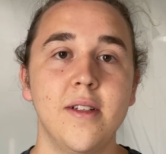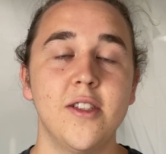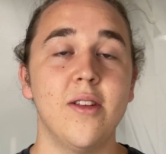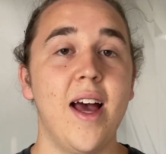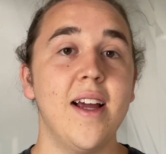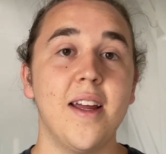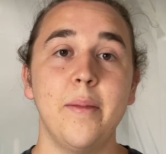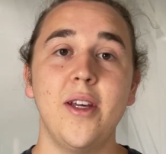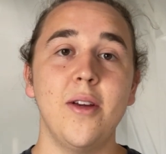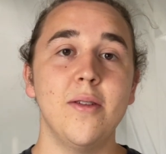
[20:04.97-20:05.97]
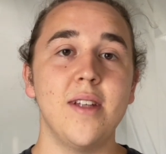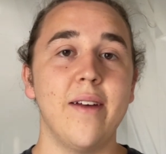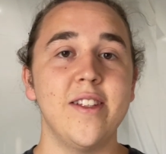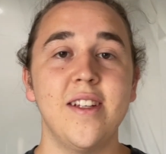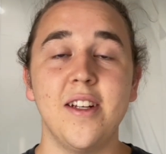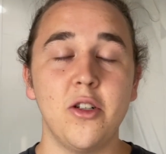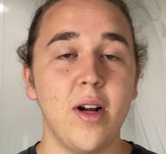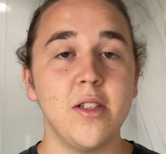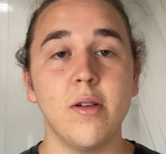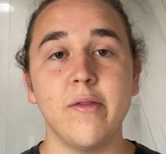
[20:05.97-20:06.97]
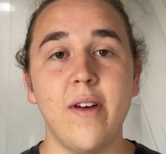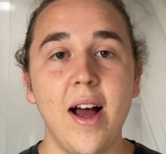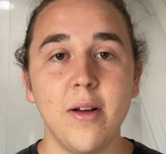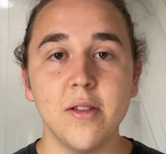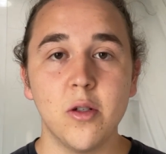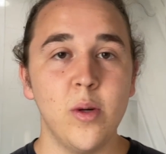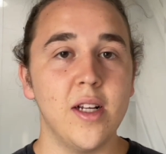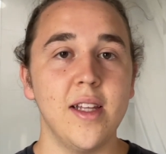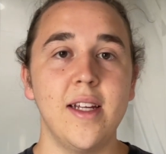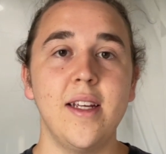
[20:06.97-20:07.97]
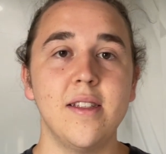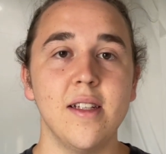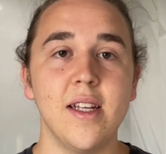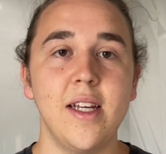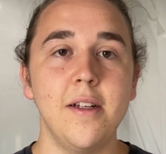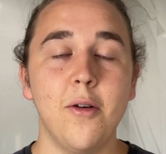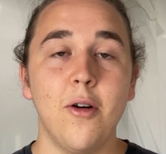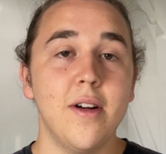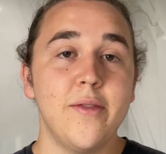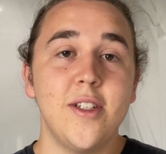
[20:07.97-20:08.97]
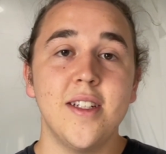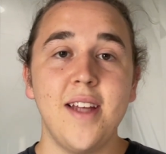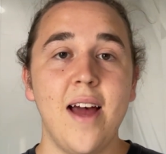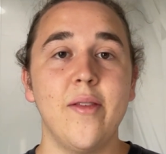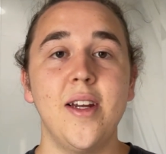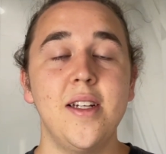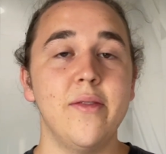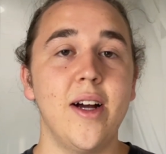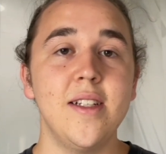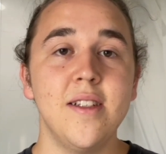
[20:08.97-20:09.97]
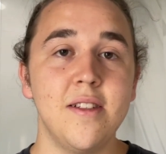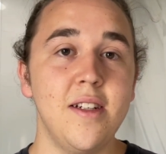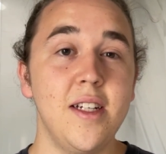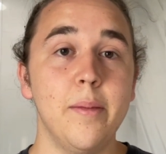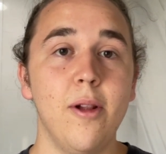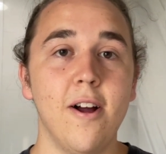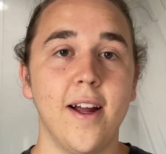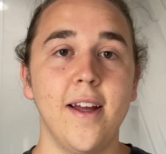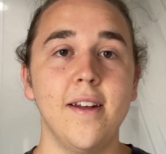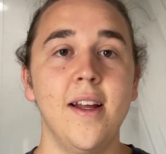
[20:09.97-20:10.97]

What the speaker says: So that can be used obviously to transfer files quickly and easily, or if you just have any devices you need to plug in